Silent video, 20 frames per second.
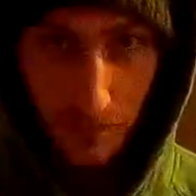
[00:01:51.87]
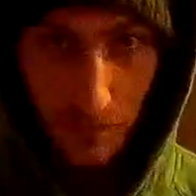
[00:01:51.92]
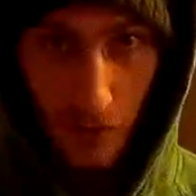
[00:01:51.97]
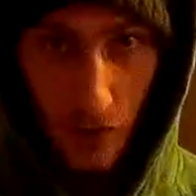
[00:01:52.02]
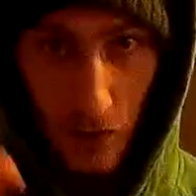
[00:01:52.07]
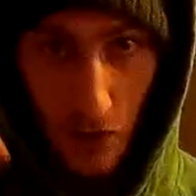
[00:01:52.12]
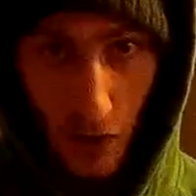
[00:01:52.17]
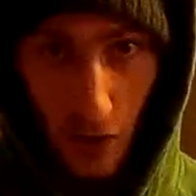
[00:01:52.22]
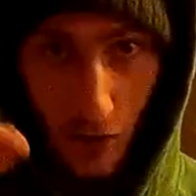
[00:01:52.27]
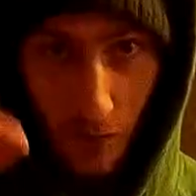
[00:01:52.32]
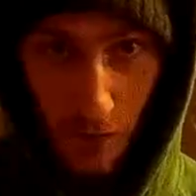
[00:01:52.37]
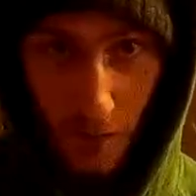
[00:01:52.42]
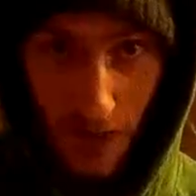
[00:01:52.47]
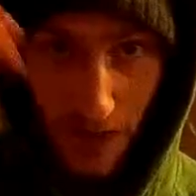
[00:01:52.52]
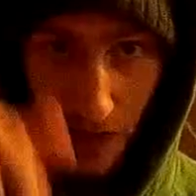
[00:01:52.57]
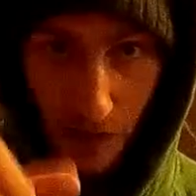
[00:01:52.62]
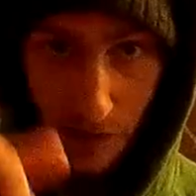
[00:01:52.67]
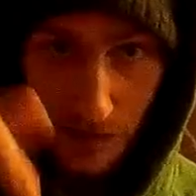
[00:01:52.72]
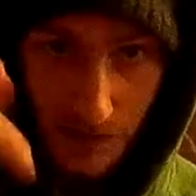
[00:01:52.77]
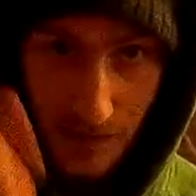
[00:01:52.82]
drone
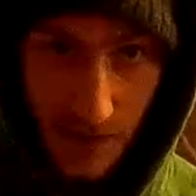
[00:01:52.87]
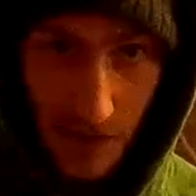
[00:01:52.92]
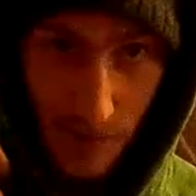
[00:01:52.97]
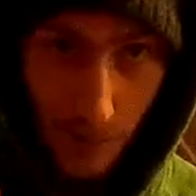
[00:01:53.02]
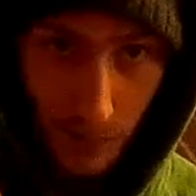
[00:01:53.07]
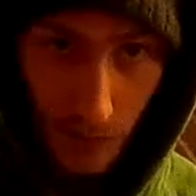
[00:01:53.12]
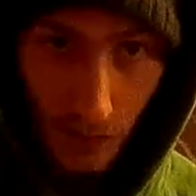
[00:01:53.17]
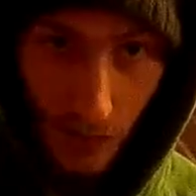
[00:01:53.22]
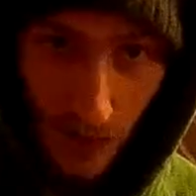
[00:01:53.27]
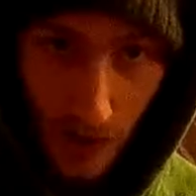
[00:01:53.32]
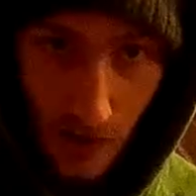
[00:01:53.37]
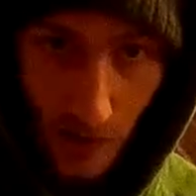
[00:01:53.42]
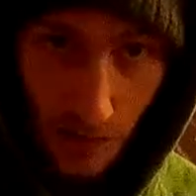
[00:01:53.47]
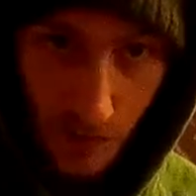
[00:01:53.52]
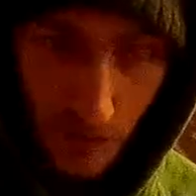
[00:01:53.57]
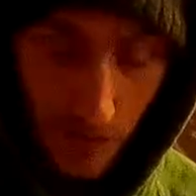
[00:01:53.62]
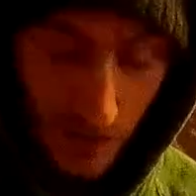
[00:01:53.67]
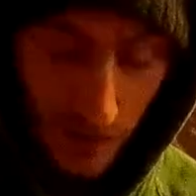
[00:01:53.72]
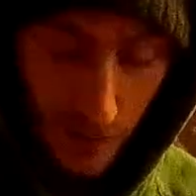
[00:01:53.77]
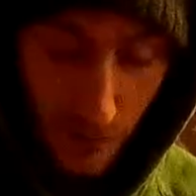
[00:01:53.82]
videos down below
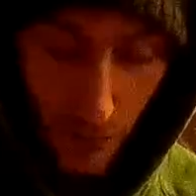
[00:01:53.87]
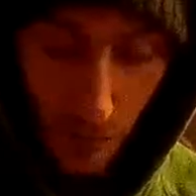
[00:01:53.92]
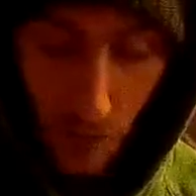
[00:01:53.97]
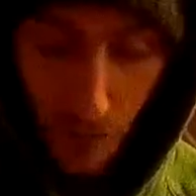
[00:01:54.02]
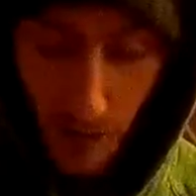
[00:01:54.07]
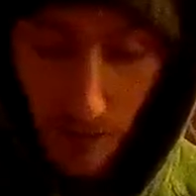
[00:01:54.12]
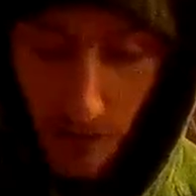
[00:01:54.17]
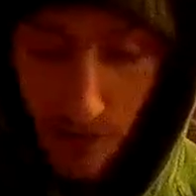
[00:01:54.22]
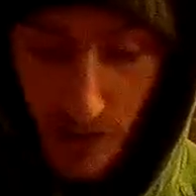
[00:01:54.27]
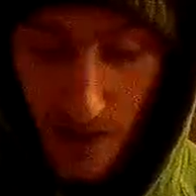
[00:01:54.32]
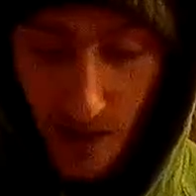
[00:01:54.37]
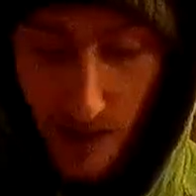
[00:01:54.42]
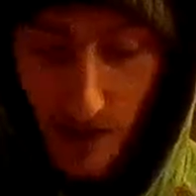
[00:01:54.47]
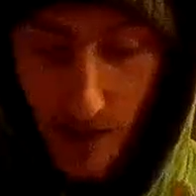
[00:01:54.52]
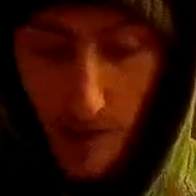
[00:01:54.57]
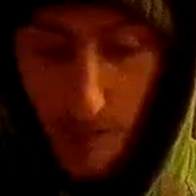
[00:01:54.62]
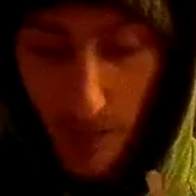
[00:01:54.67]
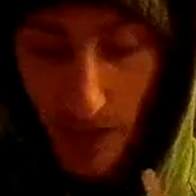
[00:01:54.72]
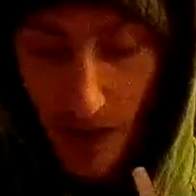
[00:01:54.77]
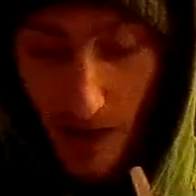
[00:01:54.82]
if you want to check
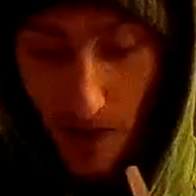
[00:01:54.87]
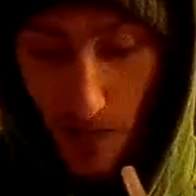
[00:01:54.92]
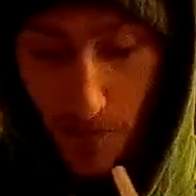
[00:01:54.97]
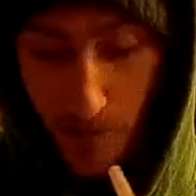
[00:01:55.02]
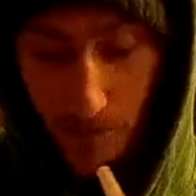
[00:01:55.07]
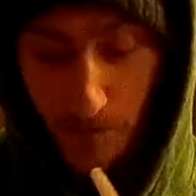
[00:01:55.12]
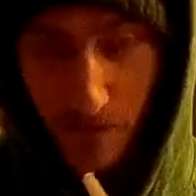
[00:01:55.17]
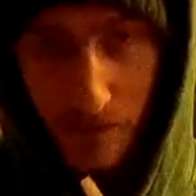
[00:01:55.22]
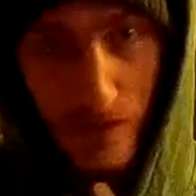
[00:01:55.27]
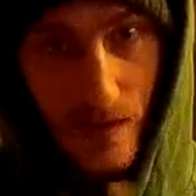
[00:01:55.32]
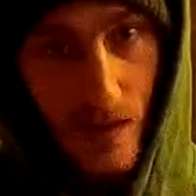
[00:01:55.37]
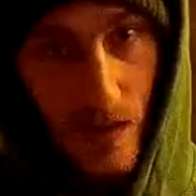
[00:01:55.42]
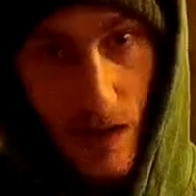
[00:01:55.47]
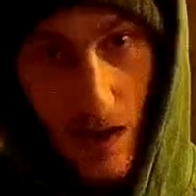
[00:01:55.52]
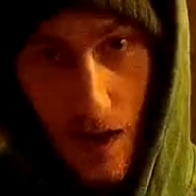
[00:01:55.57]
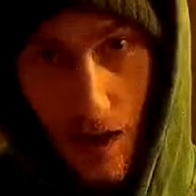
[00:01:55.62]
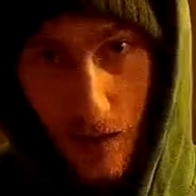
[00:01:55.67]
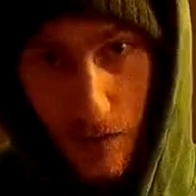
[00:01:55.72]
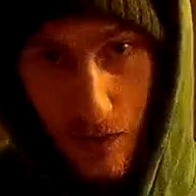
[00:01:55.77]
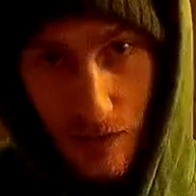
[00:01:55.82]
them out.
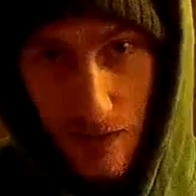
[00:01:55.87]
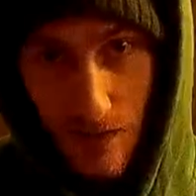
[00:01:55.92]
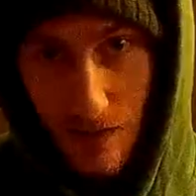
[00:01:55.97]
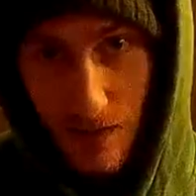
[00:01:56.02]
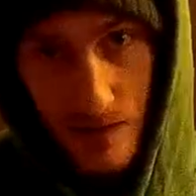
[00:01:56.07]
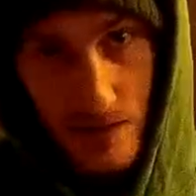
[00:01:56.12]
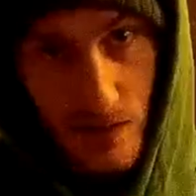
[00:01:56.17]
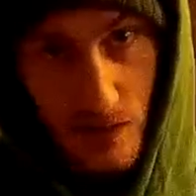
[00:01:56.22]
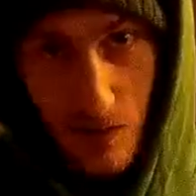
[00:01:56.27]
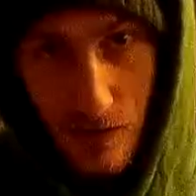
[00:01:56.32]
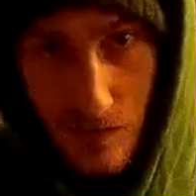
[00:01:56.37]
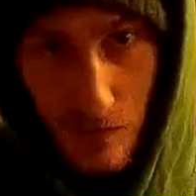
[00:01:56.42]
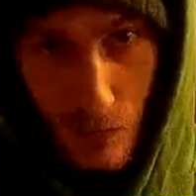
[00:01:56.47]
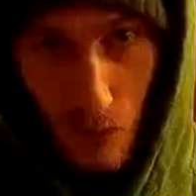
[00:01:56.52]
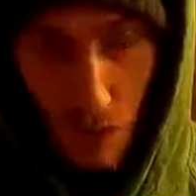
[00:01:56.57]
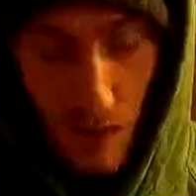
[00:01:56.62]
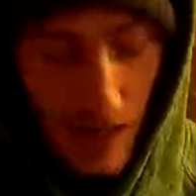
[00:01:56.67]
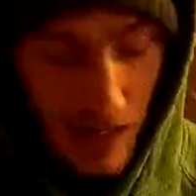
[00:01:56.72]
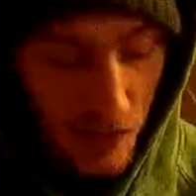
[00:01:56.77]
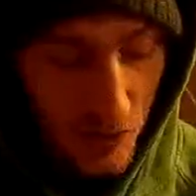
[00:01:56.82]
Obviously there's some
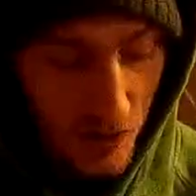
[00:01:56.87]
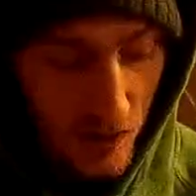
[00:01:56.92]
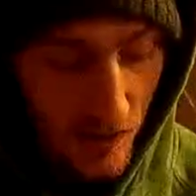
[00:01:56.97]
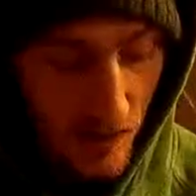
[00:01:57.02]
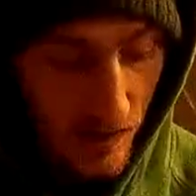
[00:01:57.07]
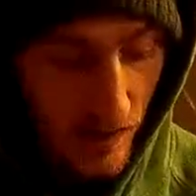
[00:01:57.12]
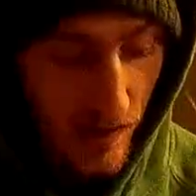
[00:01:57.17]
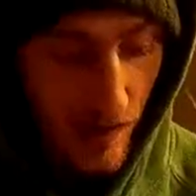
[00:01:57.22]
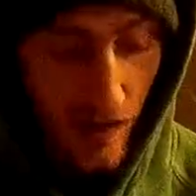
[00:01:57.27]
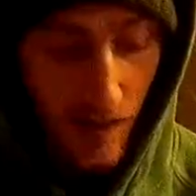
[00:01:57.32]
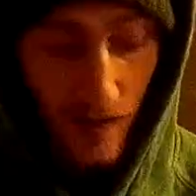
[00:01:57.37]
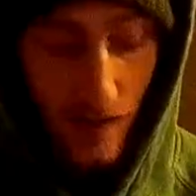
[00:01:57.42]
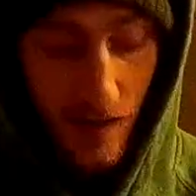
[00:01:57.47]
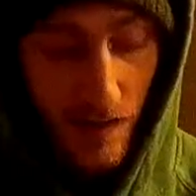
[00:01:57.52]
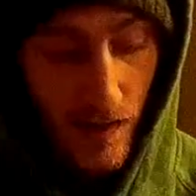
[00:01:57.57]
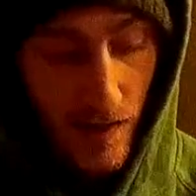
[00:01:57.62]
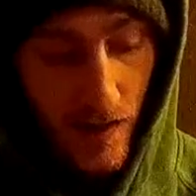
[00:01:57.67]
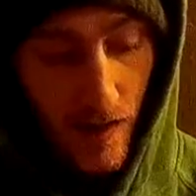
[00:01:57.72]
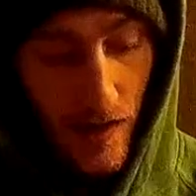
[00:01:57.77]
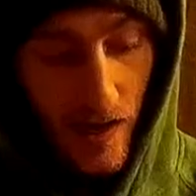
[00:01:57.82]
crashing in there,
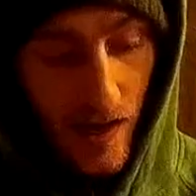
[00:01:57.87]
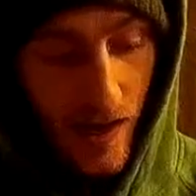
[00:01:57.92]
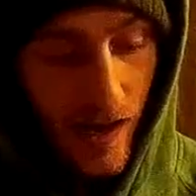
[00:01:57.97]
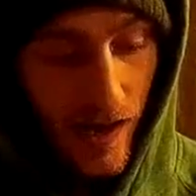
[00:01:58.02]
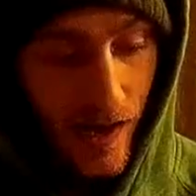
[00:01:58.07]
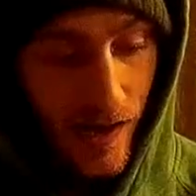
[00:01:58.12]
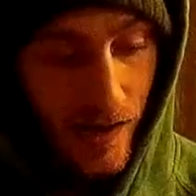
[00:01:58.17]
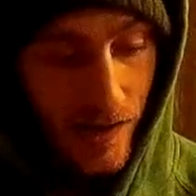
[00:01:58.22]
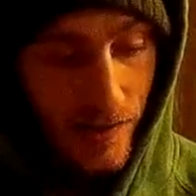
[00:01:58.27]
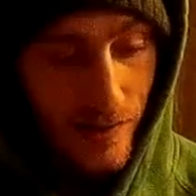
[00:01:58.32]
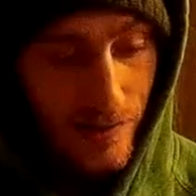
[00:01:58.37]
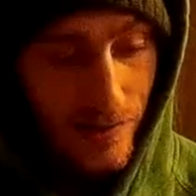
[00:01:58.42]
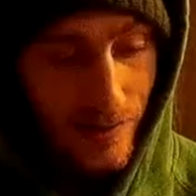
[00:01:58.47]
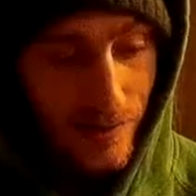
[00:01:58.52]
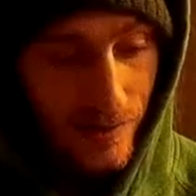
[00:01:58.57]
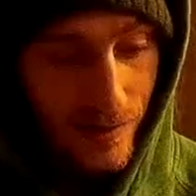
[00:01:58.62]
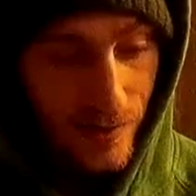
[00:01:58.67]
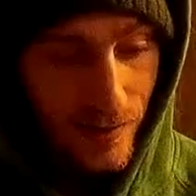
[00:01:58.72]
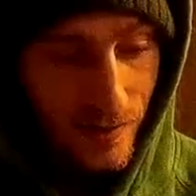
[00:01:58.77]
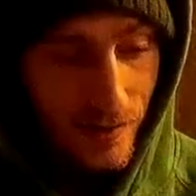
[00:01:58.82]
and
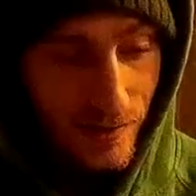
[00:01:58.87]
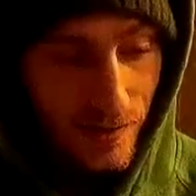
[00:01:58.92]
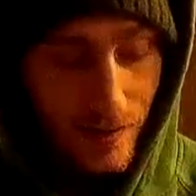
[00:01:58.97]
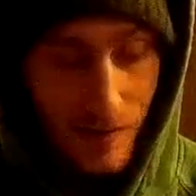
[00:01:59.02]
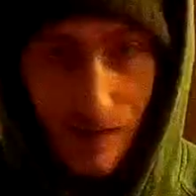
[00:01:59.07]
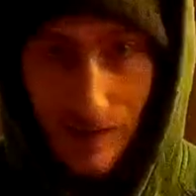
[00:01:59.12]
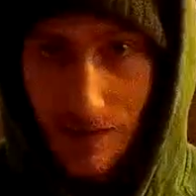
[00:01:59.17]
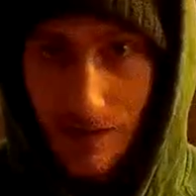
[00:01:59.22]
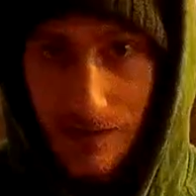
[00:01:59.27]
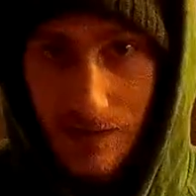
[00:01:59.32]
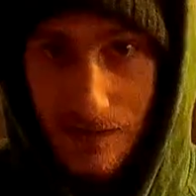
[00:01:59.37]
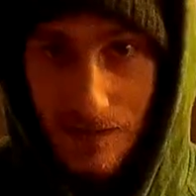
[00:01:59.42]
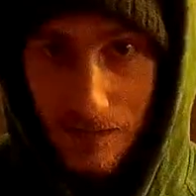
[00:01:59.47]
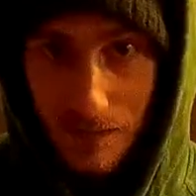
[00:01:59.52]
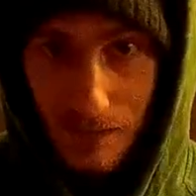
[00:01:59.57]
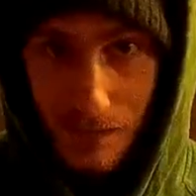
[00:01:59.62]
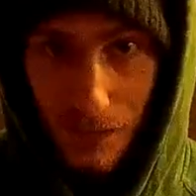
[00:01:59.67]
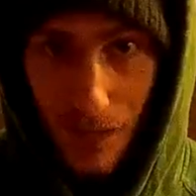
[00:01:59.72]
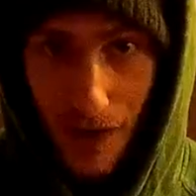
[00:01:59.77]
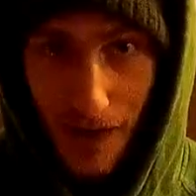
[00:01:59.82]

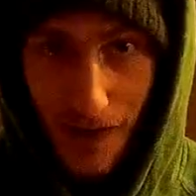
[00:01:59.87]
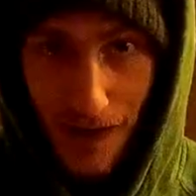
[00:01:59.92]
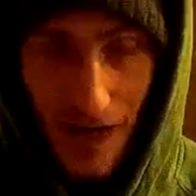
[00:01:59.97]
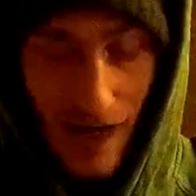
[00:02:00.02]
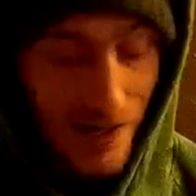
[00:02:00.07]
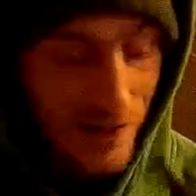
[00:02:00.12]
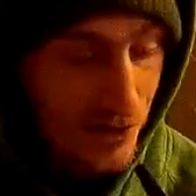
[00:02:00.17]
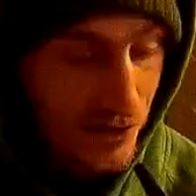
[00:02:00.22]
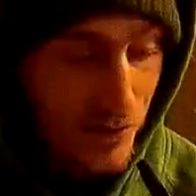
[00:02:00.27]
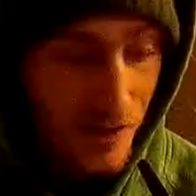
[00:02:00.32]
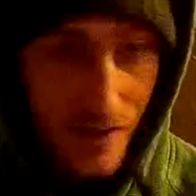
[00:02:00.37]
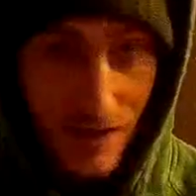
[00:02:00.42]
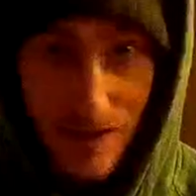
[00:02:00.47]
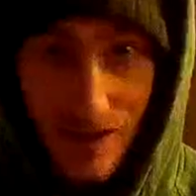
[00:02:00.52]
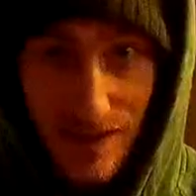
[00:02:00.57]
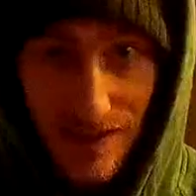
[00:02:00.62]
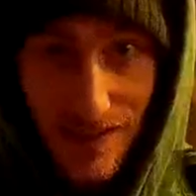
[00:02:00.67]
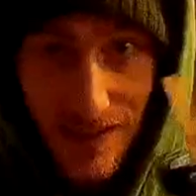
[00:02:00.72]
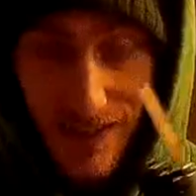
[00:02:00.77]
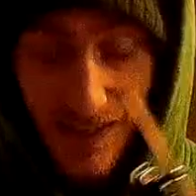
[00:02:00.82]
my gosh, this
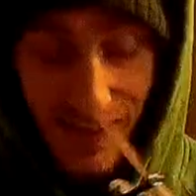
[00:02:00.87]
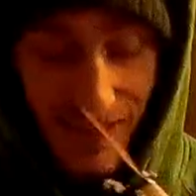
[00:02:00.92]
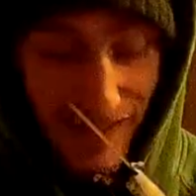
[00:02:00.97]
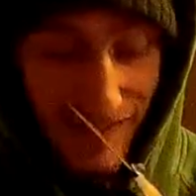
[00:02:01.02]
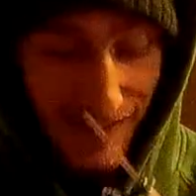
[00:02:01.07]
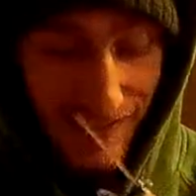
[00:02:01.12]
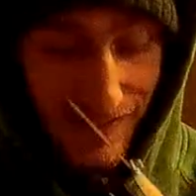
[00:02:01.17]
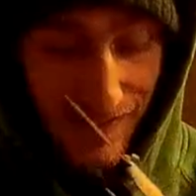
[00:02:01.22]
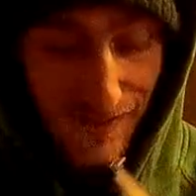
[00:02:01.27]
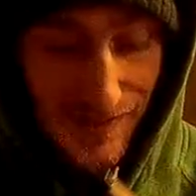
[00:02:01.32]
thing is